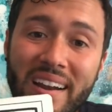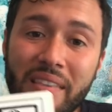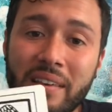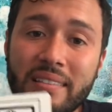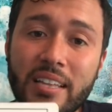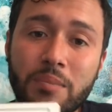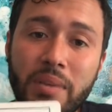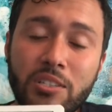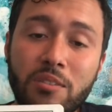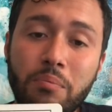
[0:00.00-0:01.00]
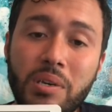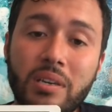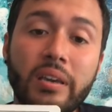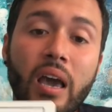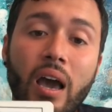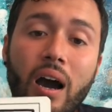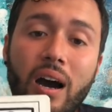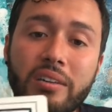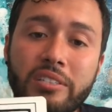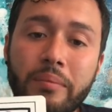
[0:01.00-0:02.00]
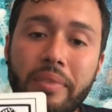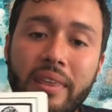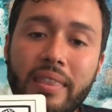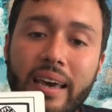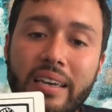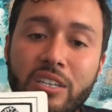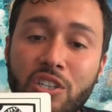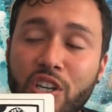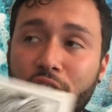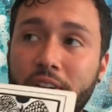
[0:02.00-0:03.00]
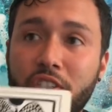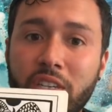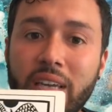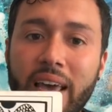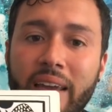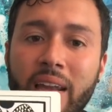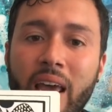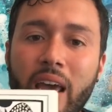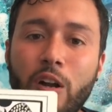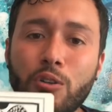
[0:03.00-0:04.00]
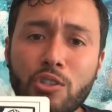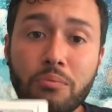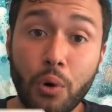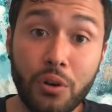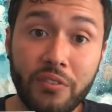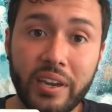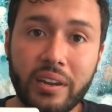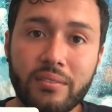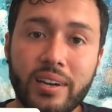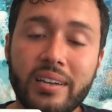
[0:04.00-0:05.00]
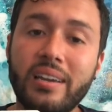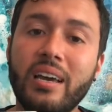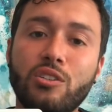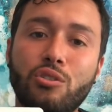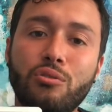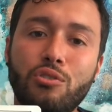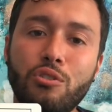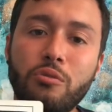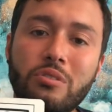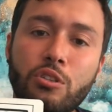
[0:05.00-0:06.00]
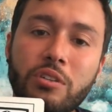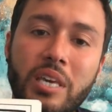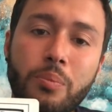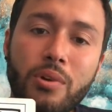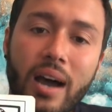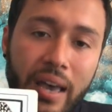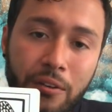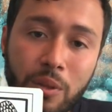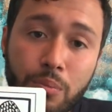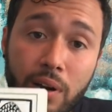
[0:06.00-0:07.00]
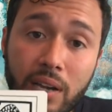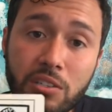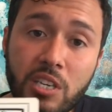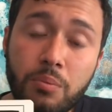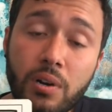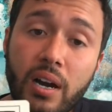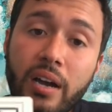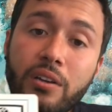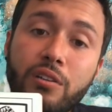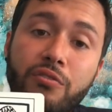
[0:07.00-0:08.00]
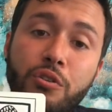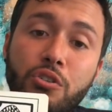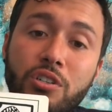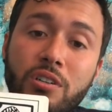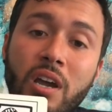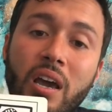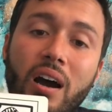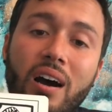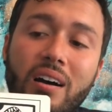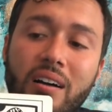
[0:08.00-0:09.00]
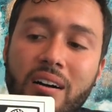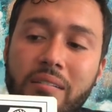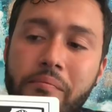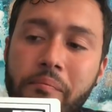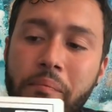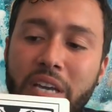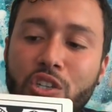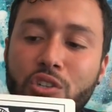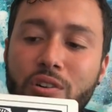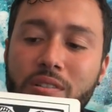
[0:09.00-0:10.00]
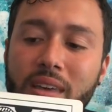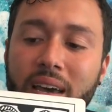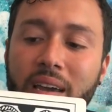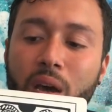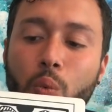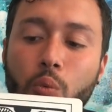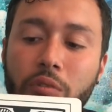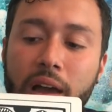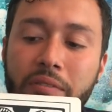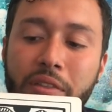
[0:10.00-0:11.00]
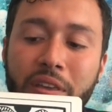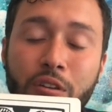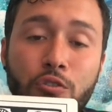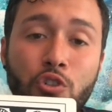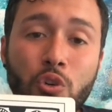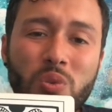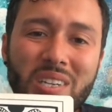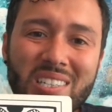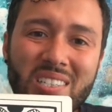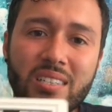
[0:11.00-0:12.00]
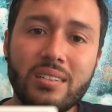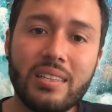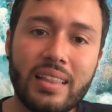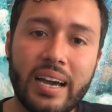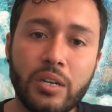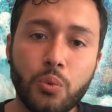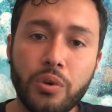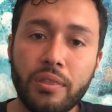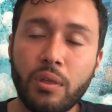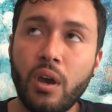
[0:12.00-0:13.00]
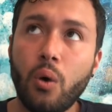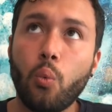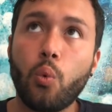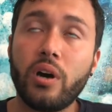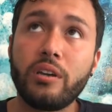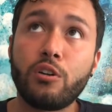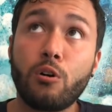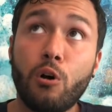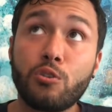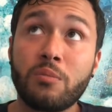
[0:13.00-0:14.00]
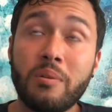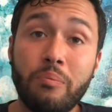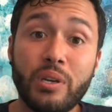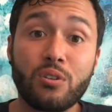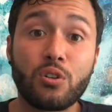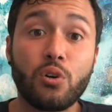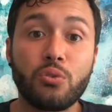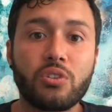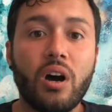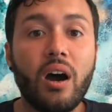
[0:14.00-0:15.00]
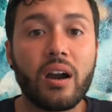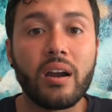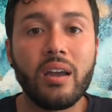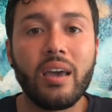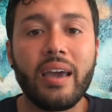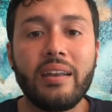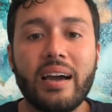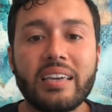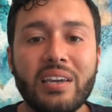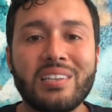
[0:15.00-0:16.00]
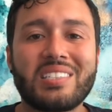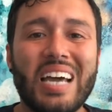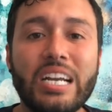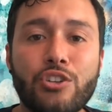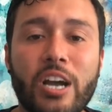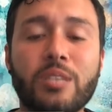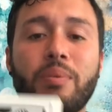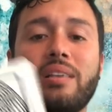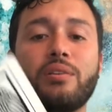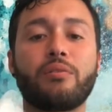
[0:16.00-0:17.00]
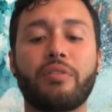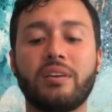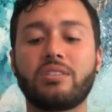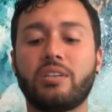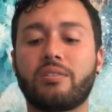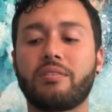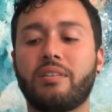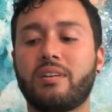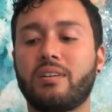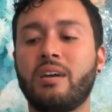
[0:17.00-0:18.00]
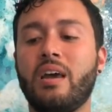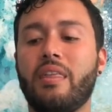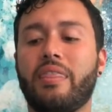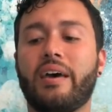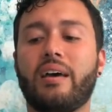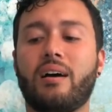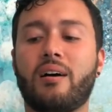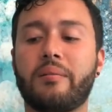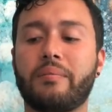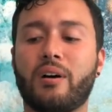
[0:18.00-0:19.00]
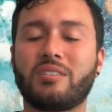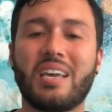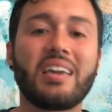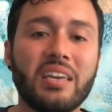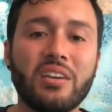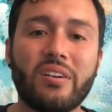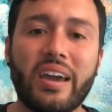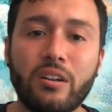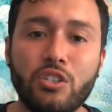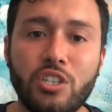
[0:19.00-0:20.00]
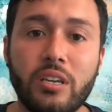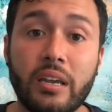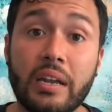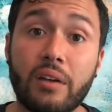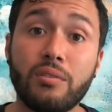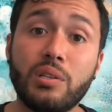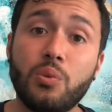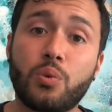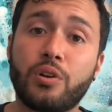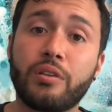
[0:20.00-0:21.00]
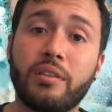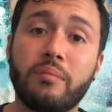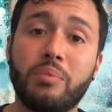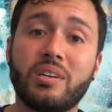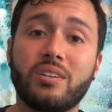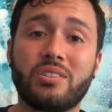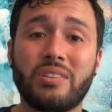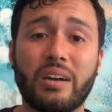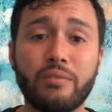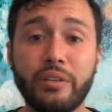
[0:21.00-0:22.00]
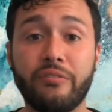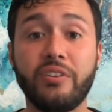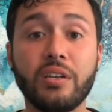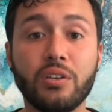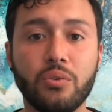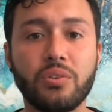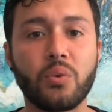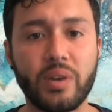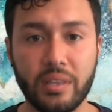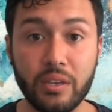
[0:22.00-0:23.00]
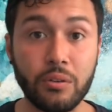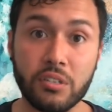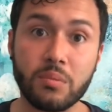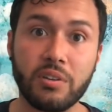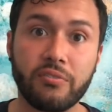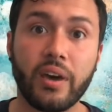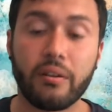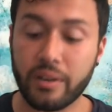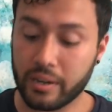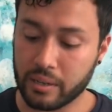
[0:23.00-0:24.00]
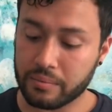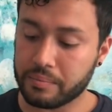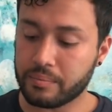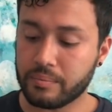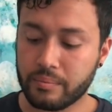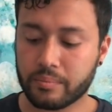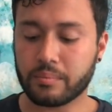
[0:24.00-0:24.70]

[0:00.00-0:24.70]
And I think that's meant to be uh, something that is encouraging and and also motivating, right? To to to keep your eye on the prize, keep your eye on your future. Uh, um, make sure that everything you're doing is still aligned with what your ultimate bigger goals are, and not getting sidetracked by little things here or there that um, are taking your energy and not really worth it, because they're not really feeding you in the way that you need to be fed right now.